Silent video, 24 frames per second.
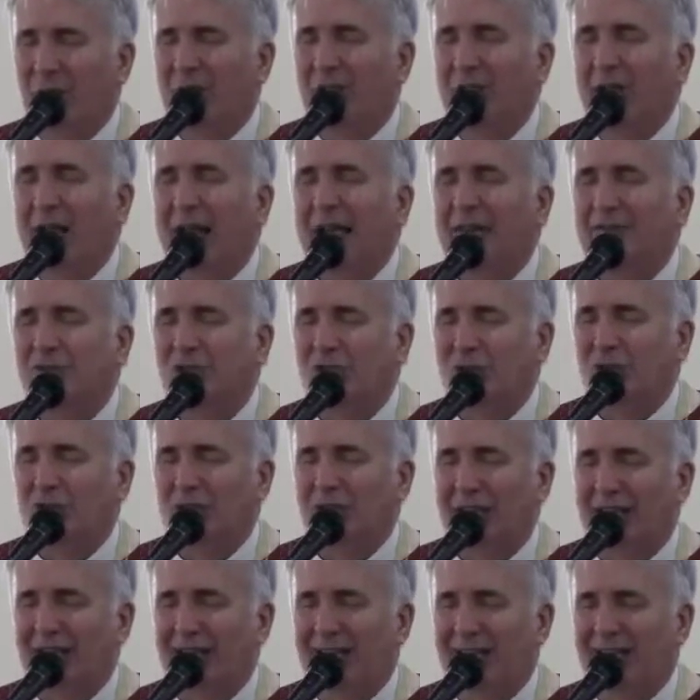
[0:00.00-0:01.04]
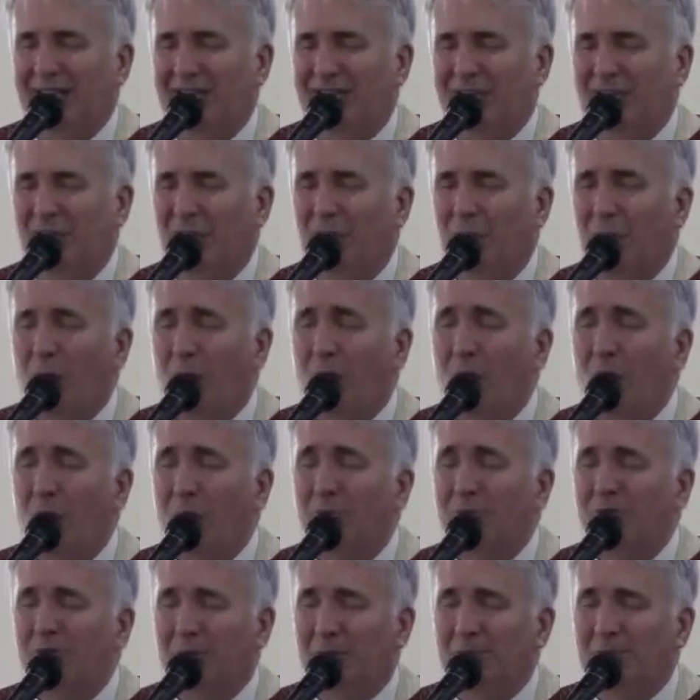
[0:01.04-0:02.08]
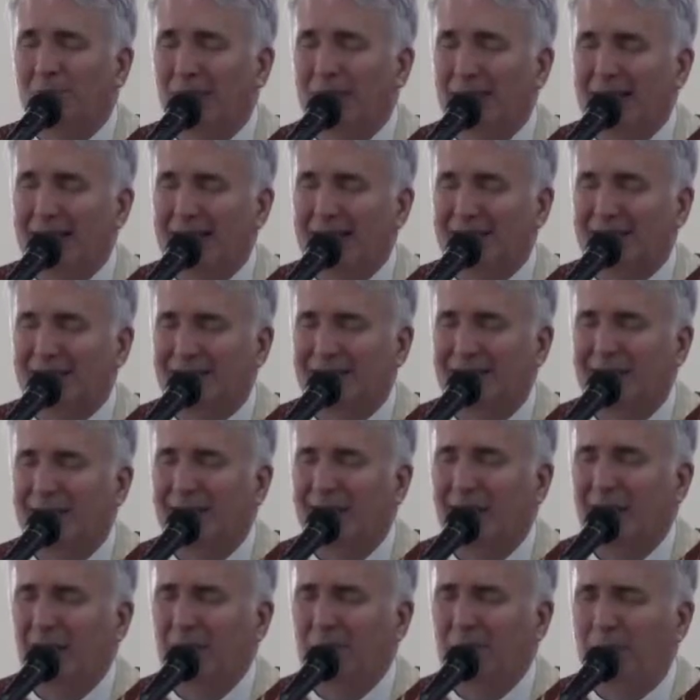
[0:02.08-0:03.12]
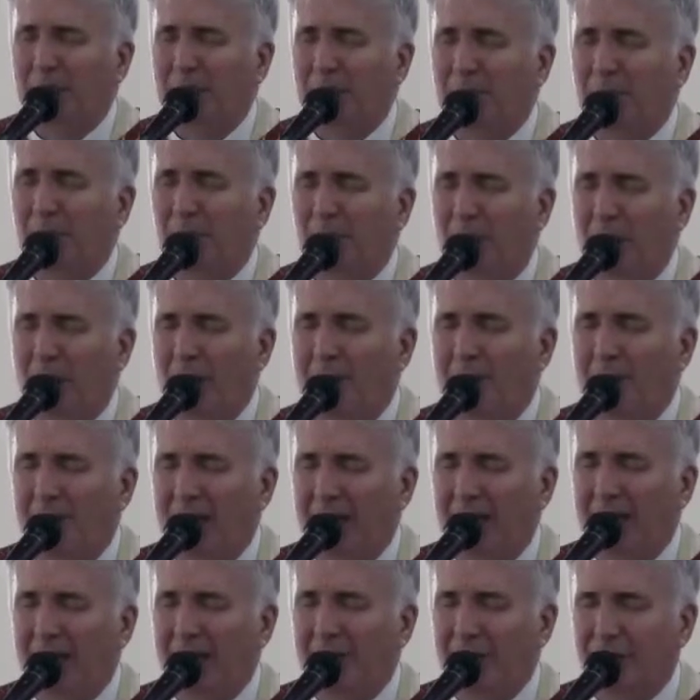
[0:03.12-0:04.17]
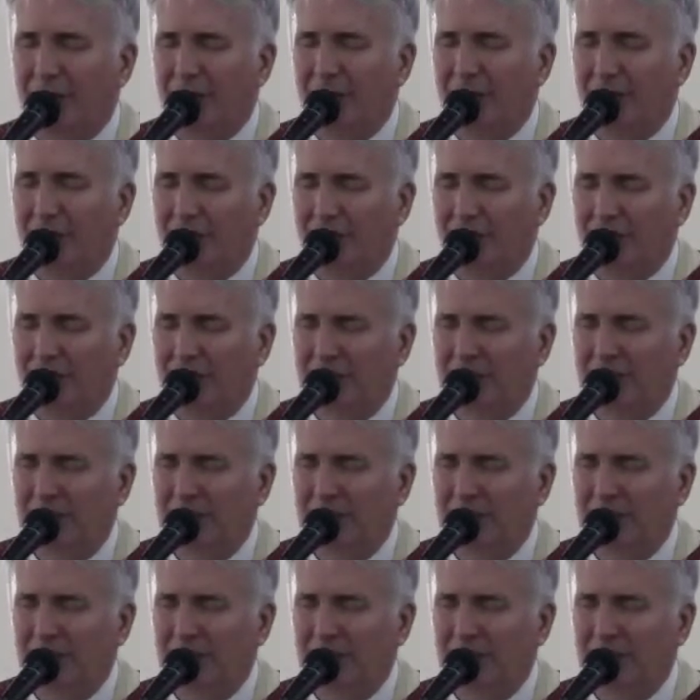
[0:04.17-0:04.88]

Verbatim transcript: where lives are changed, where homes are blessed, and people are made new.